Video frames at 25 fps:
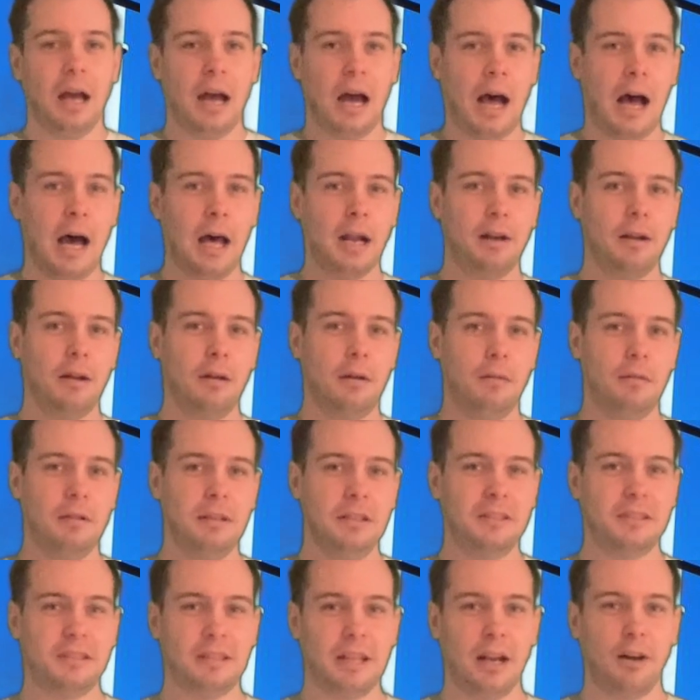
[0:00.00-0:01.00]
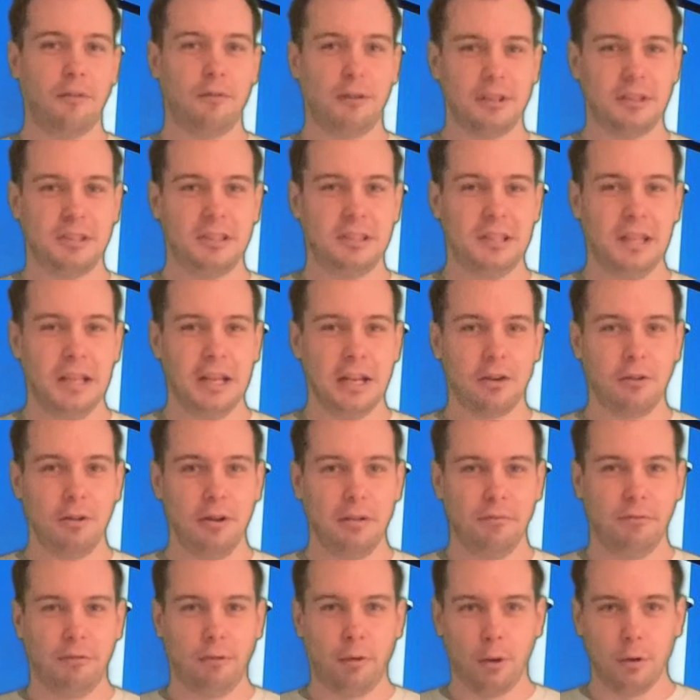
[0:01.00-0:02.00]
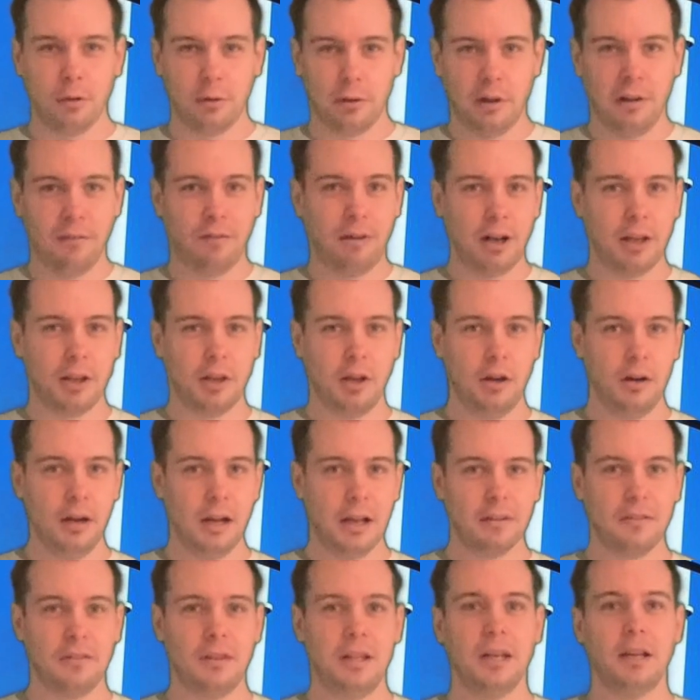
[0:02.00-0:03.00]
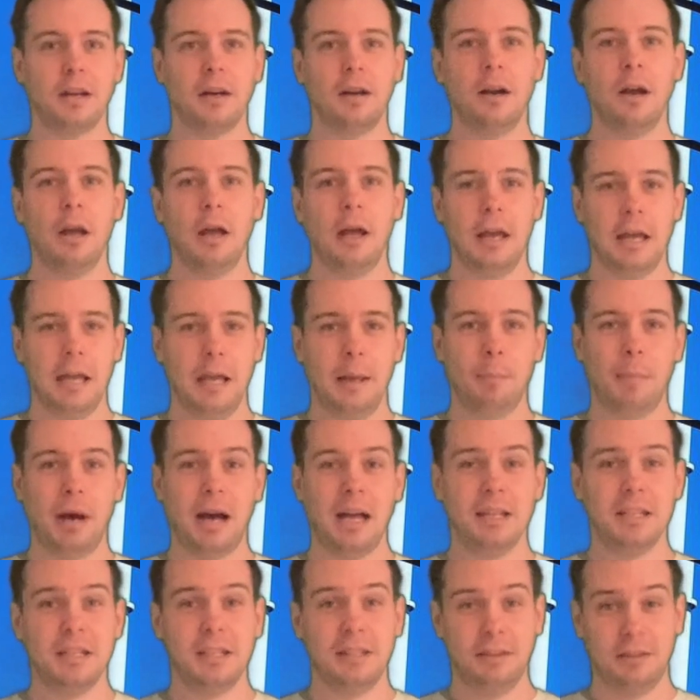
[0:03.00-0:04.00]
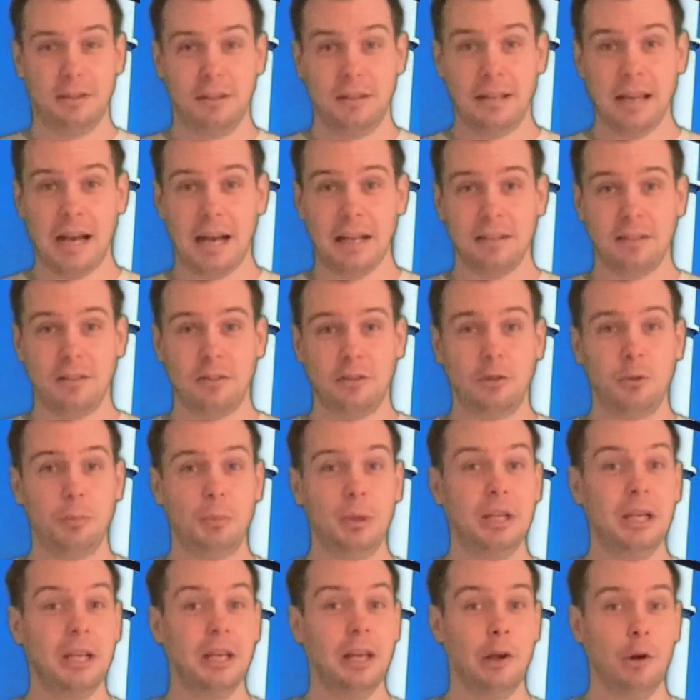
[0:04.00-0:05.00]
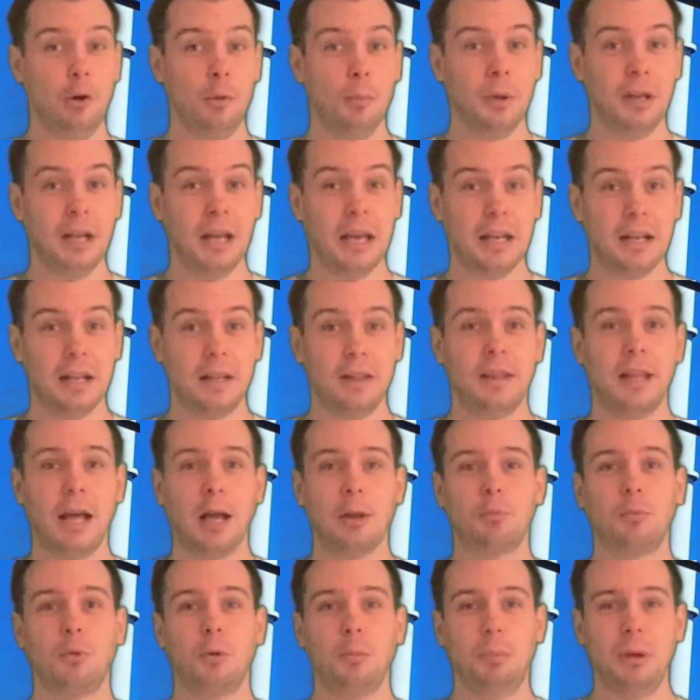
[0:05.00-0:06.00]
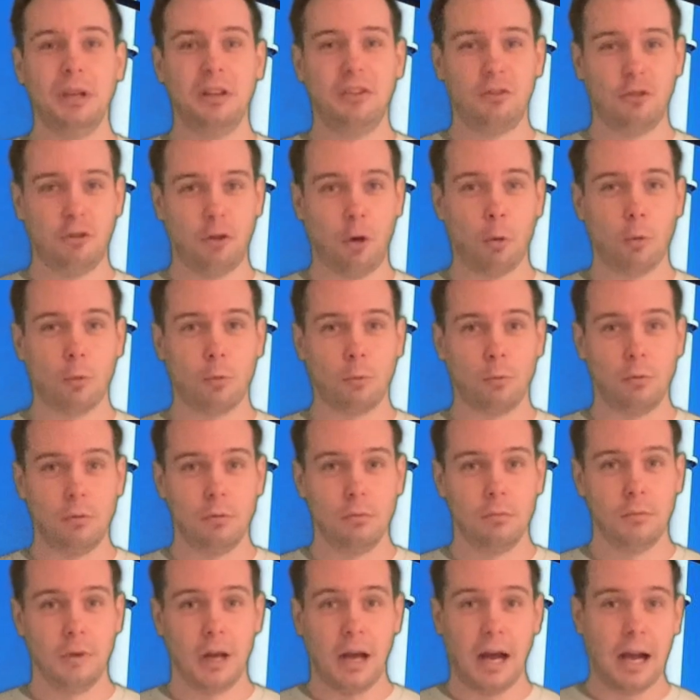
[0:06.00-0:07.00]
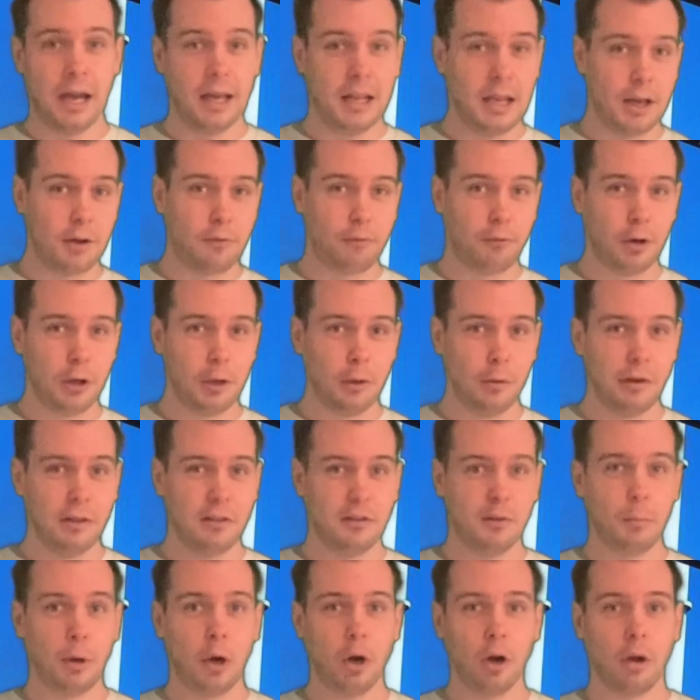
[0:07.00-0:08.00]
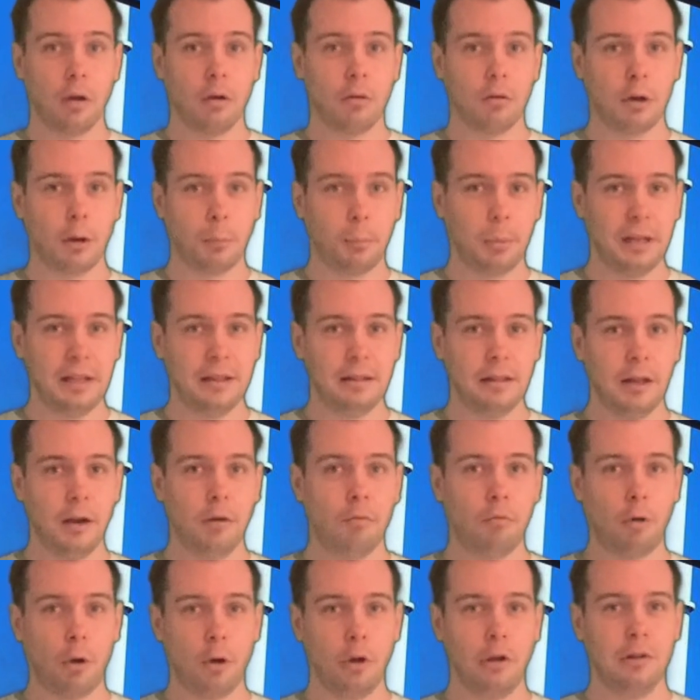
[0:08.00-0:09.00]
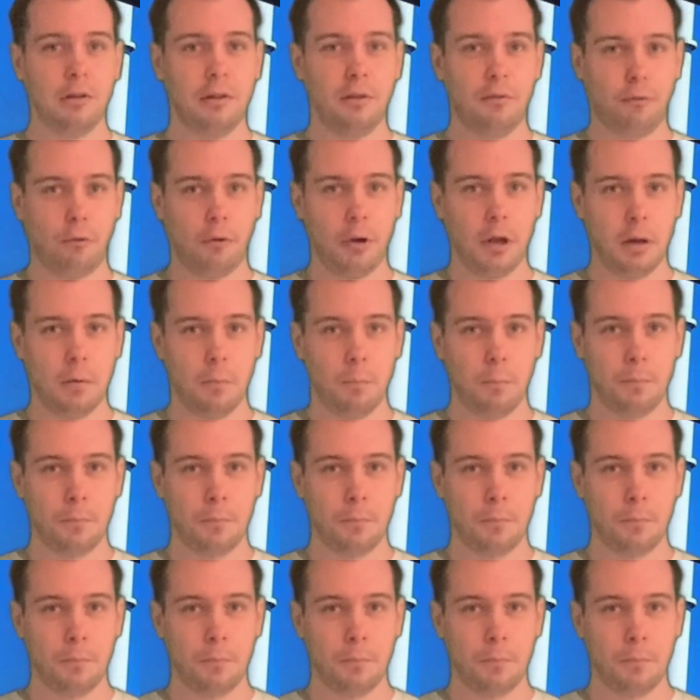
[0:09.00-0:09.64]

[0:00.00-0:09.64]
And instead of a sticker in front, the Valkyria sticker, imagine that to be illuminated. That would be so cool. Idea for you, Liseberg, completely royalty free.